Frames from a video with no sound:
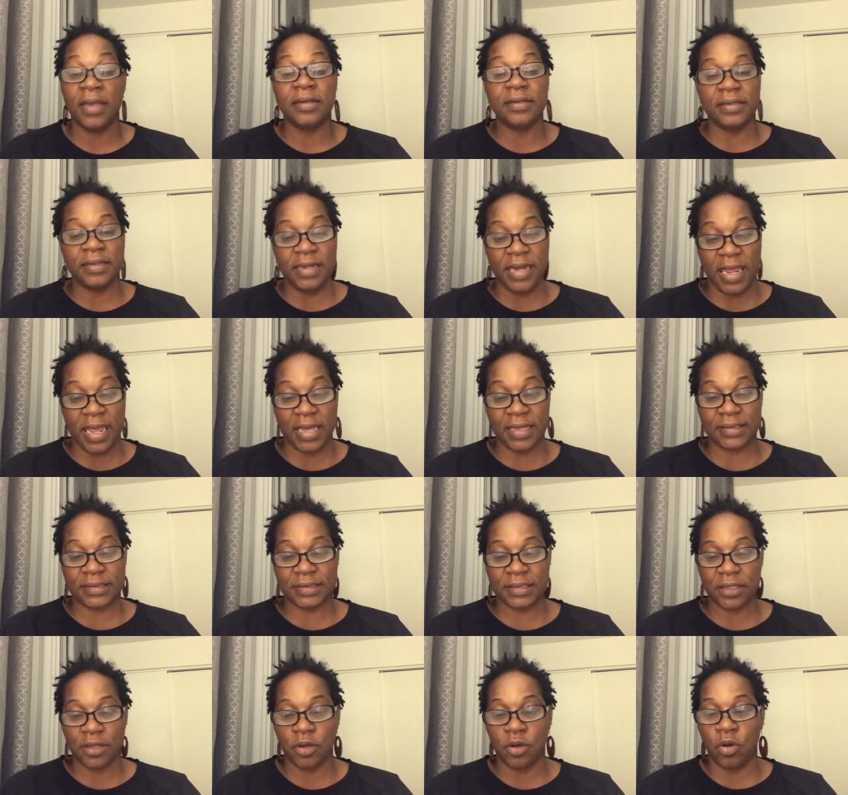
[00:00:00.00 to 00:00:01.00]

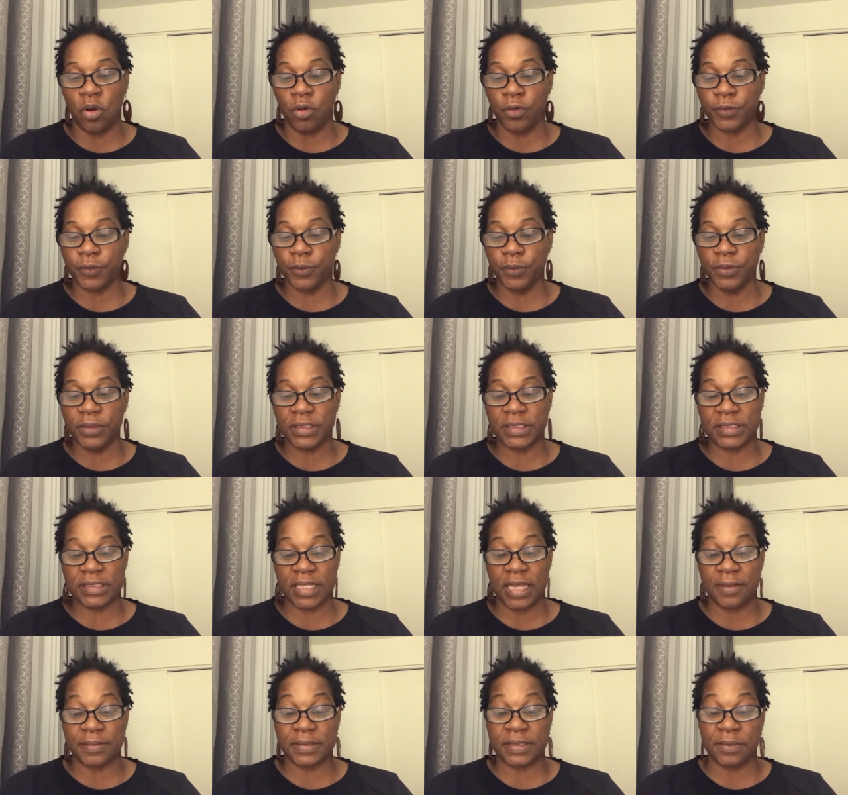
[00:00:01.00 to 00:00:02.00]
Next, go through the
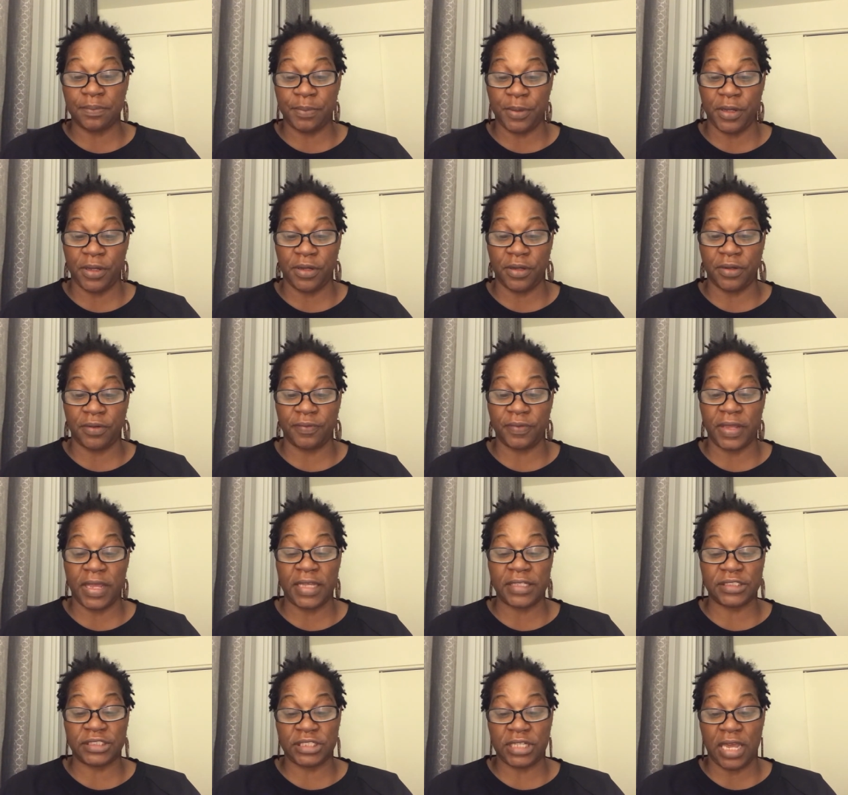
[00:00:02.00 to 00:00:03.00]
steps above
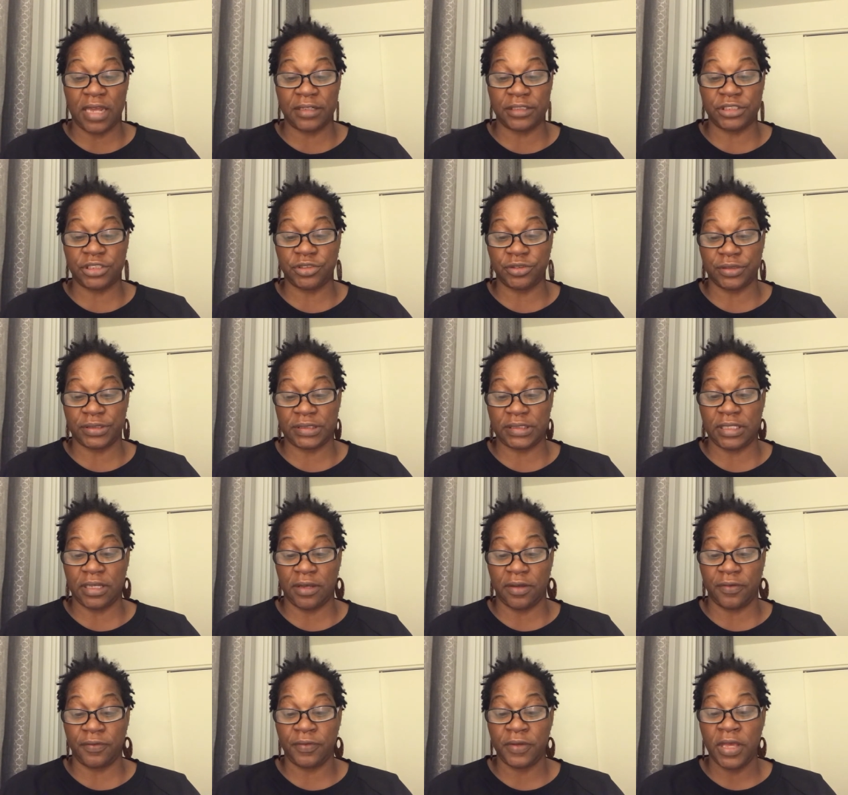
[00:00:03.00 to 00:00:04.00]
and challenge
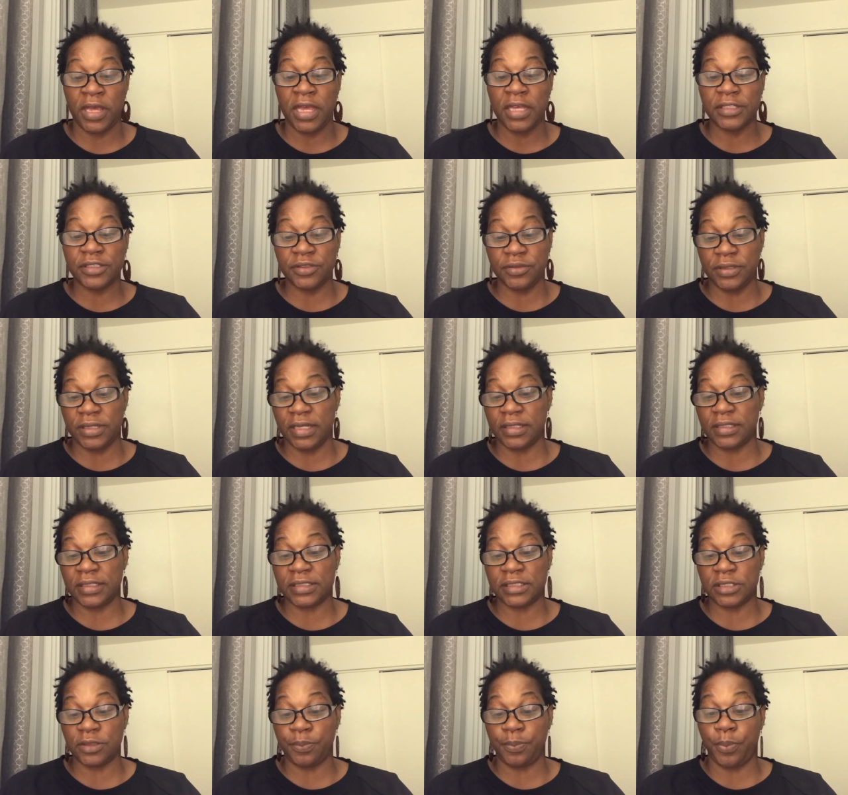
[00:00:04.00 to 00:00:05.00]
yourself to get the
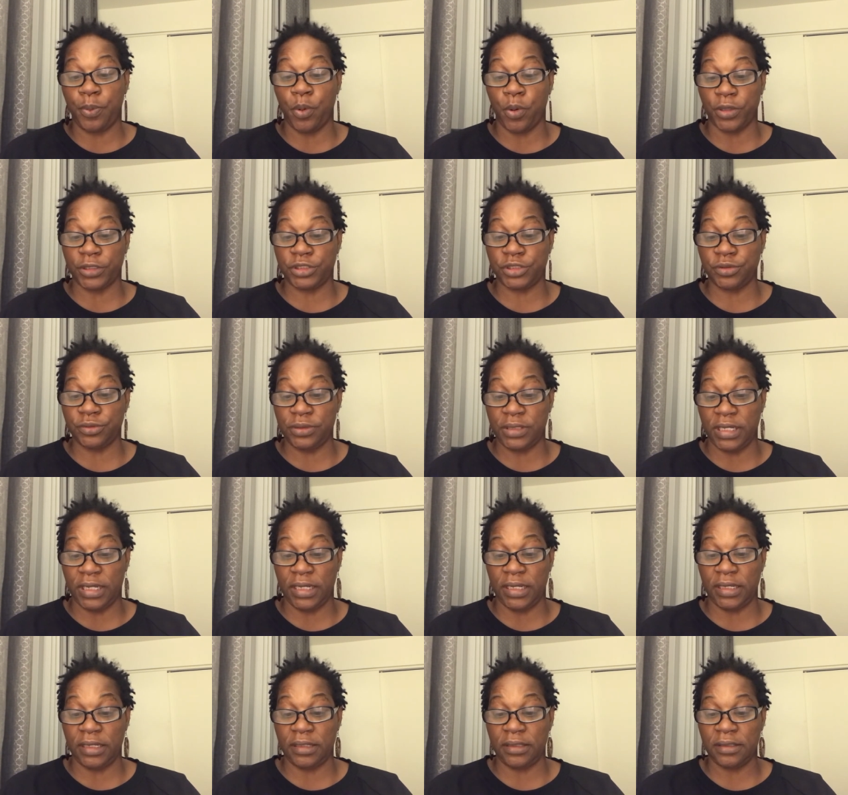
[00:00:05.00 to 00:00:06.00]
support you
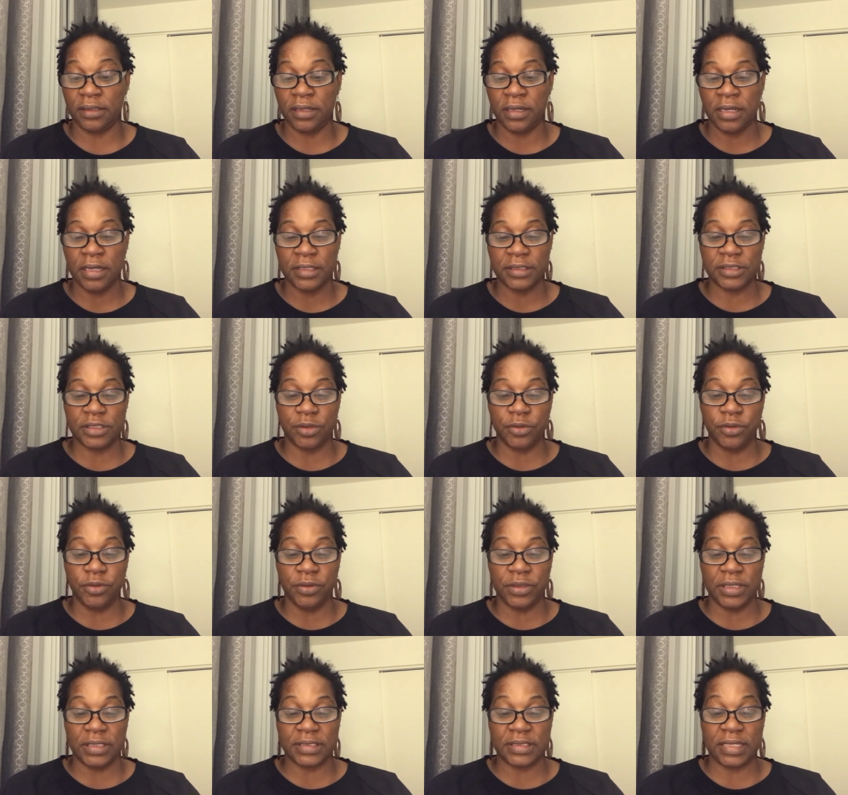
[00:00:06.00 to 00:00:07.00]
need so you
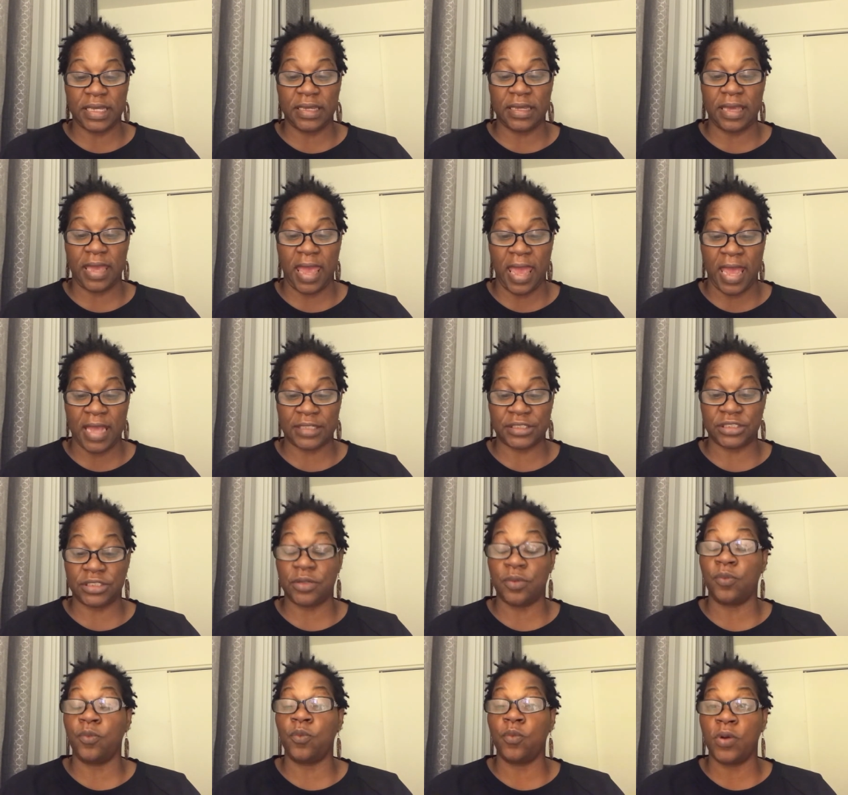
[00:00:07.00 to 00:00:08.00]
can take
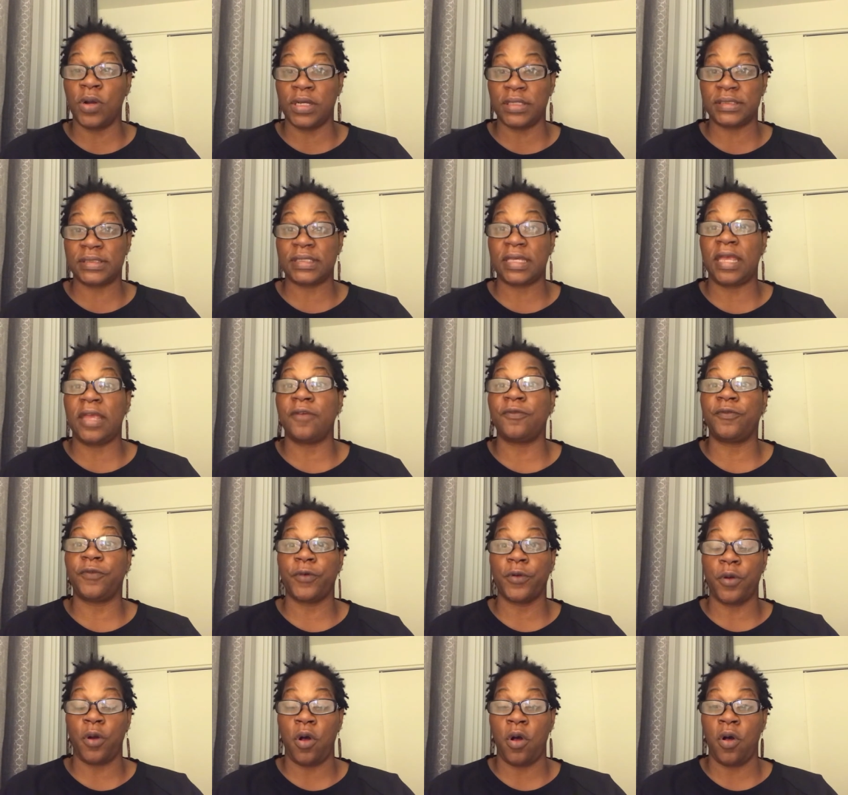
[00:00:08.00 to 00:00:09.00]
action once and
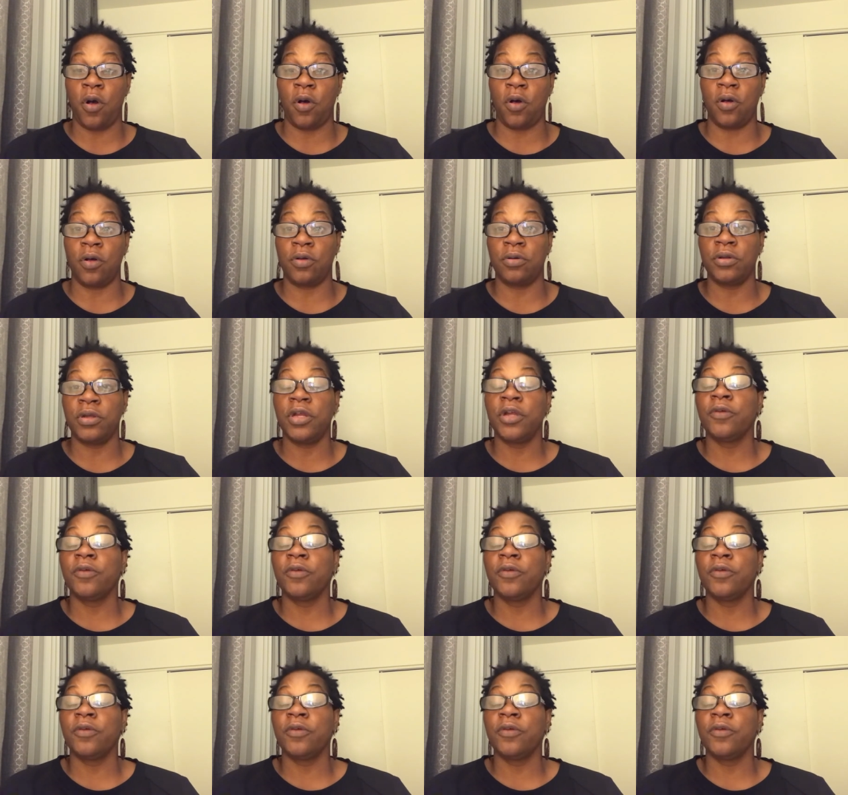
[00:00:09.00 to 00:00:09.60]
for all.